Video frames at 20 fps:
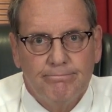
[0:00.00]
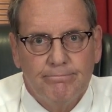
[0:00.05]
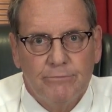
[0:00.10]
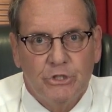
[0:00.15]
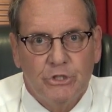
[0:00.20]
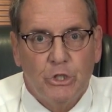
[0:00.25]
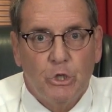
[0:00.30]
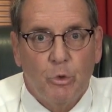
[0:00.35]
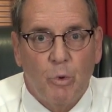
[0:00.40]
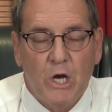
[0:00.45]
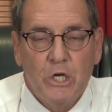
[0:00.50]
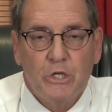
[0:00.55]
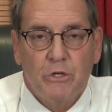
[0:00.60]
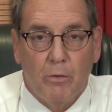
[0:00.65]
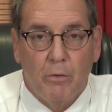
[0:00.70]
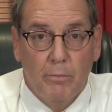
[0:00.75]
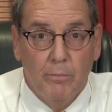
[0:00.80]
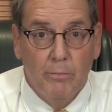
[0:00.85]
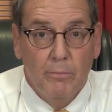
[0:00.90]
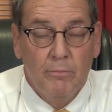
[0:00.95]

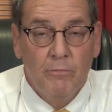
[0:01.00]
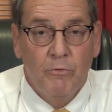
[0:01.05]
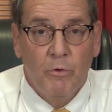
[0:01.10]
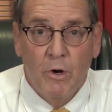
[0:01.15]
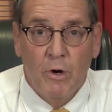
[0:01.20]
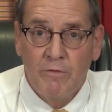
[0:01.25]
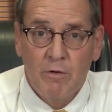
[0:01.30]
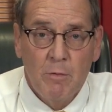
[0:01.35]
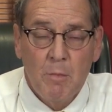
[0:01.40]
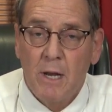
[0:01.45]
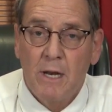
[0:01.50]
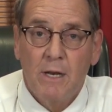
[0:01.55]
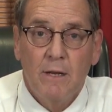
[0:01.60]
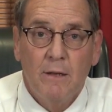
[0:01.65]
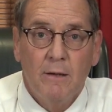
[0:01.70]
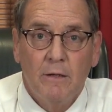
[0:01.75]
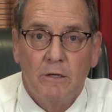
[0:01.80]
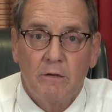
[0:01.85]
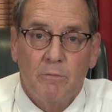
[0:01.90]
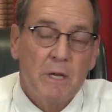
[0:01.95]
situation for everybody
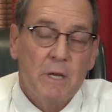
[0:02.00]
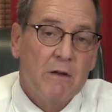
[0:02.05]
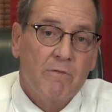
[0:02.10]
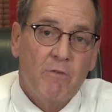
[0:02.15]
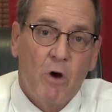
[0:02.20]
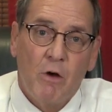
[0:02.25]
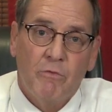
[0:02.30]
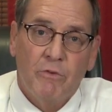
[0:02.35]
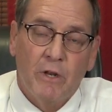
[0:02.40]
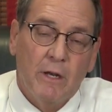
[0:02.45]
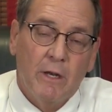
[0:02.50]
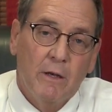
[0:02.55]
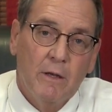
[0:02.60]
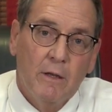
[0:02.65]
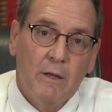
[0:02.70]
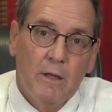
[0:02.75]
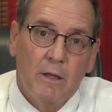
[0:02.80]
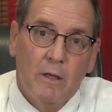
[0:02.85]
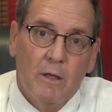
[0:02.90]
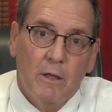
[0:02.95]
to be involved in.
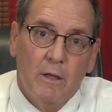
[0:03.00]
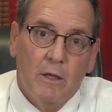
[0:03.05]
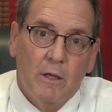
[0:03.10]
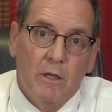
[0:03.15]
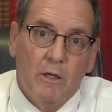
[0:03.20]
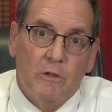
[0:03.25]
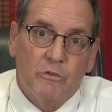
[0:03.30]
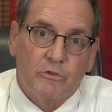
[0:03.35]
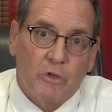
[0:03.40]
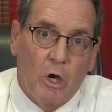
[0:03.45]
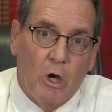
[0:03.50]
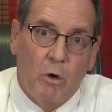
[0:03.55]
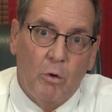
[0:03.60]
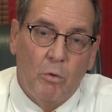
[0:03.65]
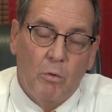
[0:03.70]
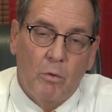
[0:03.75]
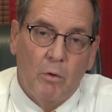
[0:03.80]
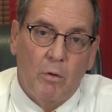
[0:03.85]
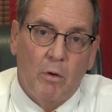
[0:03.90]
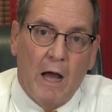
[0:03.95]

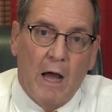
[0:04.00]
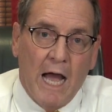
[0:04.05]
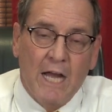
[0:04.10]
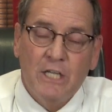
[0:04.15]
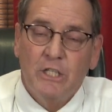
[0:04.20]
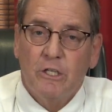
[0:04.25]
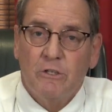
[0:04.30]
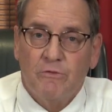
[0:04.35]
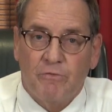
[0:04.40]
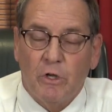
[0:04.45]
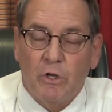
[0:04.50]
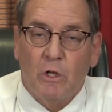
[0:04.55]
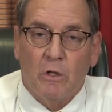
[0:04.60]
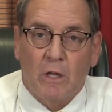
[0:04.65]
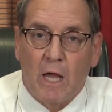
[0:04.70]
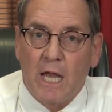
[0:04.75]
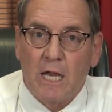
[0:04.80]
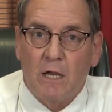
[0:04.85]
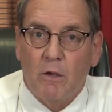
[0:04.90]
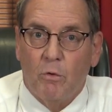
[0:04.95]
So I just feel
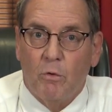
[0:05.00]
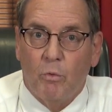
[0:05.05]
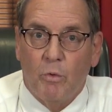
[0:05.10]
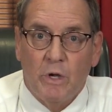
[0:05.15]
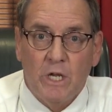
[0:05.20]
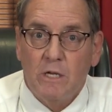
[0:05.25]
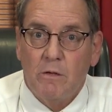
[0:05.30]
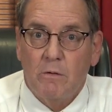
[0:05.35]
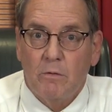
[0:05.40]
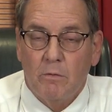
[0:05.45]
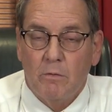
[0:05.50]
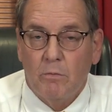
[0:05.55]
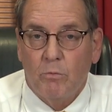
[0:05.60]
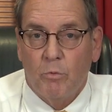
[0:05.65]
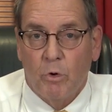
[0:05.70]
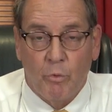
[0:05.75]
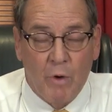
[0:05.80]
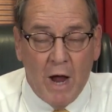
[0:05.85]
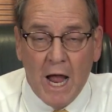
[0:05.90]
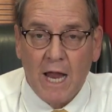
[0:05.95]
like we
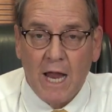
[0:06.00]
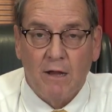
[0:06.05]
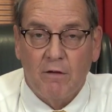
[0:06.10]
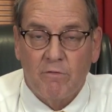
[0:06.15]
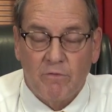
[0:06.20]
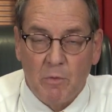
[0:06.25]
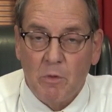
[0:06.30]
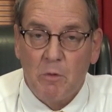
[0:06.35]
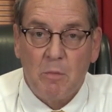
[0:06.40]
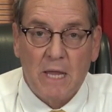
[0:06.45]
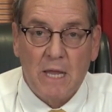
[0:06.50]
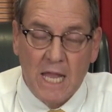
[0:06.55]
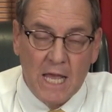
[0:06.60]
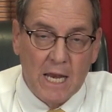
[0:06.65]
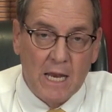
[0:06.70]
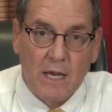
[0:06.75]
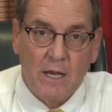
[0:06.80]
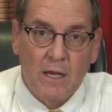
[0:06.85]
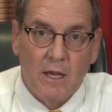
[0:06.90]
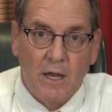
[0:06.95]
were right from the
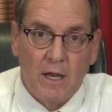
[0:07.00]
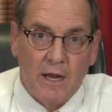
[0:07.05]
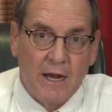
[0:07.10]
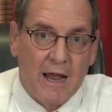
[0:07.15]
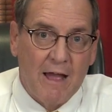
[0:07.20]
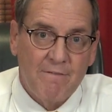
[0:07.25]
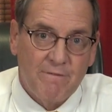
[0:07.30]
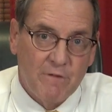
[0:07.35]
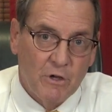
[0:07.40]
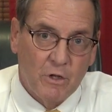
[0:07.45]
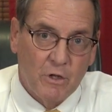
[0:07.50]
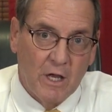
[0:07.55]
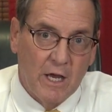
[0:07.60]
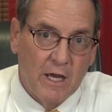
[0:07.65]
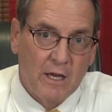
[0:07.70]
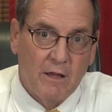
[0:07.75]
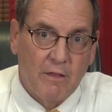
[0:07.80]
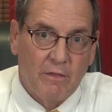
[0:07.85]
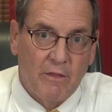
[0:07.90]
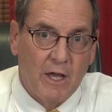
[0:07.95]
beginning, and I feel
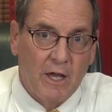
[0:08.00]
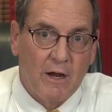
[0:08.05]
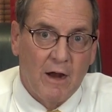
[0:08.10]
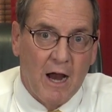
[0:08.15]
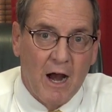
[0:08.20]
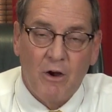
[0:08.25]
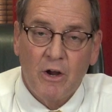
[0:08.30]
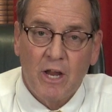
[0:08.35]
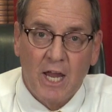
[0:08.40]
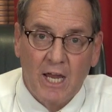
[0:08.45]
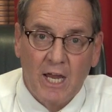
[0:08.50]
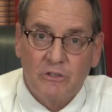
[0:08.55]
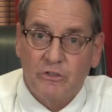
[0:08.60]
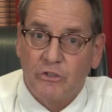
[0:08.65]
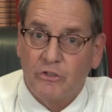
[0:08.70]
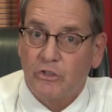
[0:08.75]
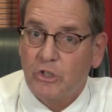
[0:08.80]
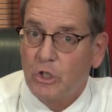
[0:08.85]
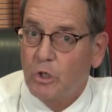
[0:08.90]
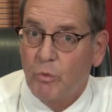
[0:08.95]
like that our case
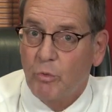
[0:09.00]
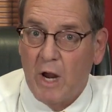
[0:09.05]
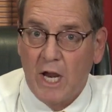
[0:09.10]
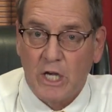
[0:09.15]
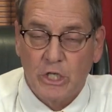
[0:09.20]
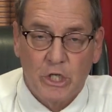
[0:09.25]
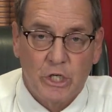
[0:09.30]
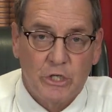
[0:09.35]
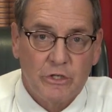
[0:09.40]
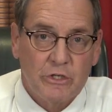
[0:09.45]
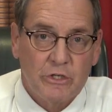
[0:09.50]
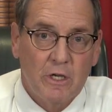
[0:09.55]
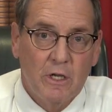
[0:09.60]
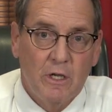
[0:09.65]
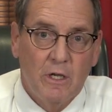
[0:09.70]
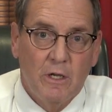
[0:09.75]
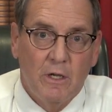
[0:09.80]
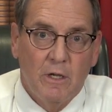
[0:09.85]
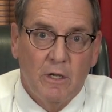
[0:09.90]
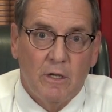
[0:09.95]
is still righteous
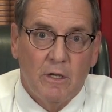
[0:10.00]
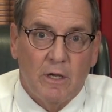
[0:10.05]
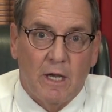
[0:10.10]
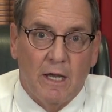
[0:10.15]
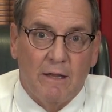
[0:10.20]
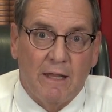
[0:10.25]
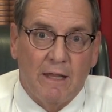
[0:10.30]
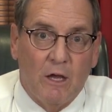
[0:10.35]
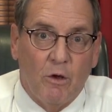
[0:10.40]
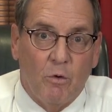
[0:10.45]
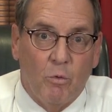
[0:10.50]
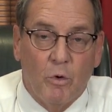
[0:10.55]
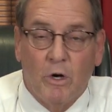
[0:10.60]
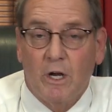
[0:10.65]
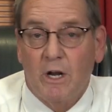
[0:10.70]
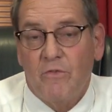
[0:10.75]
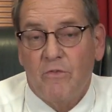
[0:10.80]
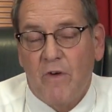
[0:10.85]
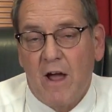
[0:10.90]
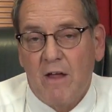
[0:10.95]
and that we're
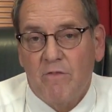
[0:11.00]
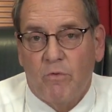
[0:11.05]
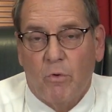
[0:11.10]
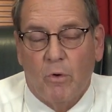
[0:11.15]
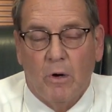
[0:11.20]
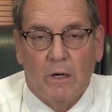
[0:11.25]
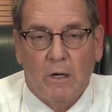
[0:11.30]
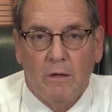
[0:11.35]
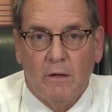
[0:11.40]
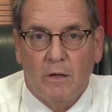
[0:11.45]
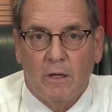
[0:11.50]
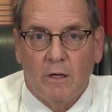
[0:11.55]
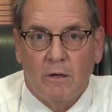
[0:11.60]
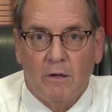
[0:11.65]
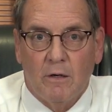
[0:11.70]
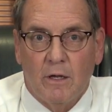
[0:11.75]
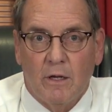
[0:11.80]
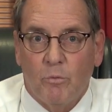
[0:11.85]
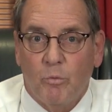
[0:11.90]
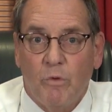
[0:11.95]
going to fight for it.
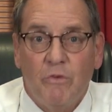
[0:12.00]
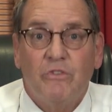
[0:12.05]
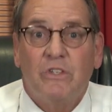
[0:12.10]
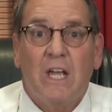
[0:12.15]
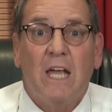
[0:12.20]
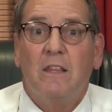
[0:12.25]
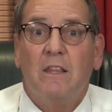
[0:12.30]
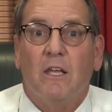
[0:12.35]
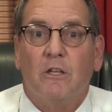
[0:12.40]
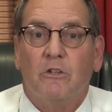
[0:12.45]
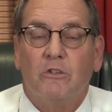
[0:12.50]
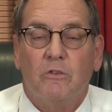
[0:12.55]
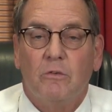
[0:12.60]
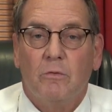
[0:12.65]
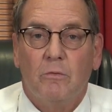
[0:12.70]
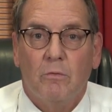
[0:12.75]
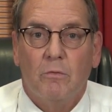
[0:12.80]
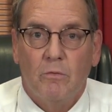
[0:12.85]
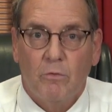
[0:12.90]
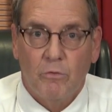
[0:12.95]
And we've said this
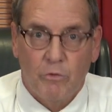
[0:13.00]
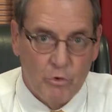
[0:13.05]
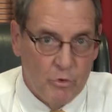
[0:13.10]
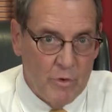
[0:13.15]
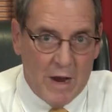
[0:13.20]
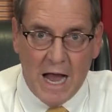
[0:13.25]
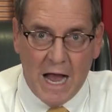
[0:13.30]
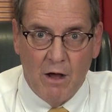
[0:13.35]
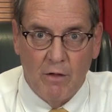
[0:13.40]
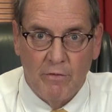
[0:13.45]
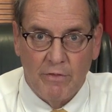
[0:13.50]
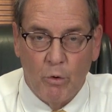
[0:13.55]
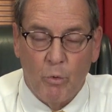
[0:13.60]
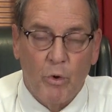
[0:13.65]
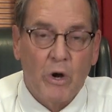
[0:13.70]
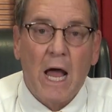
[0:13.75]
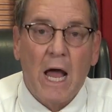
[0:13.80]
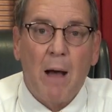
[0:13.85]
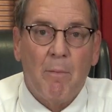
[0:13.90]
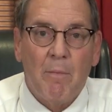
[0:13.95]
throughout, that
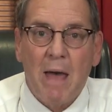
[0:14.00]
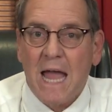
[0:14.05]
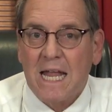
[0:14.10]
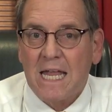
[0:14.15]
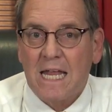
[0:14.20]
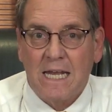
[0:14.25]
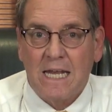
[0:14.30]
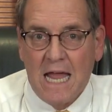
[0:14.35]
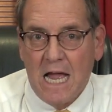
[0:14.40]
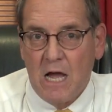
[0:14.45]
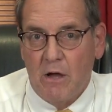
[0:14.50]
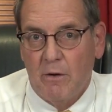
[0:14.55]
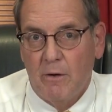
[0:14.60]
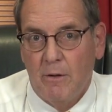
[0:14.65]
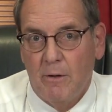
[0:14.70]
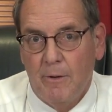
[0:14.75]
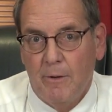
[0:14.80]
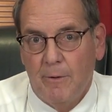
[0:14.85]
we're not backing down.